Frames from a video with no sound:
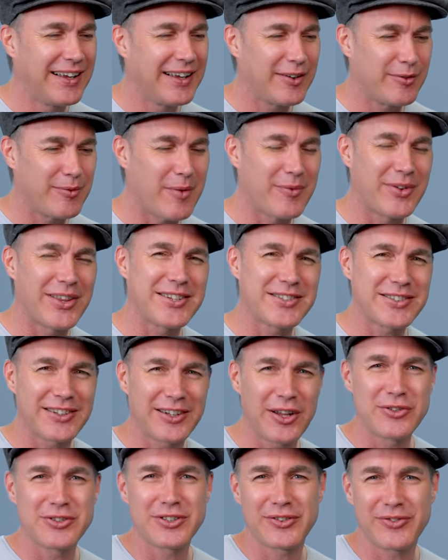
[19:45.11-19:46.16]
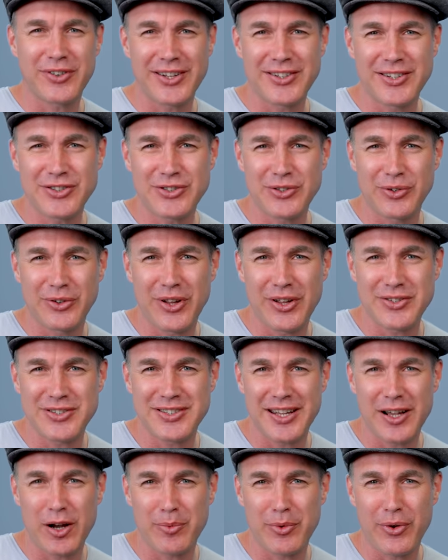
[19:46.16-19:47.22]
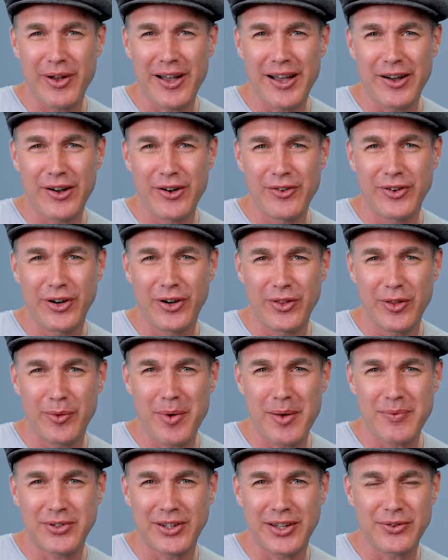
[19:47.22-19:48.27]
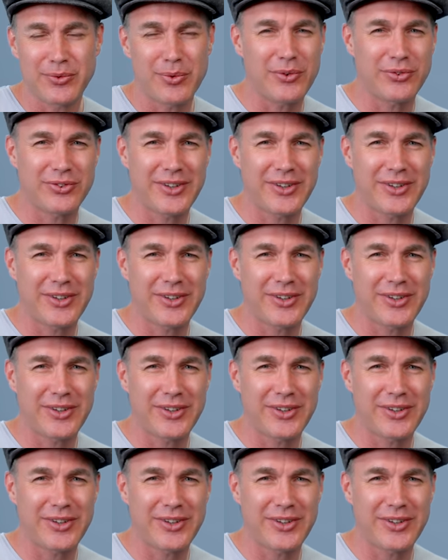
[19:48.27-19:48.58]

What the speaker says: Remember, there's loads of additional notes to help you out over on the website as well.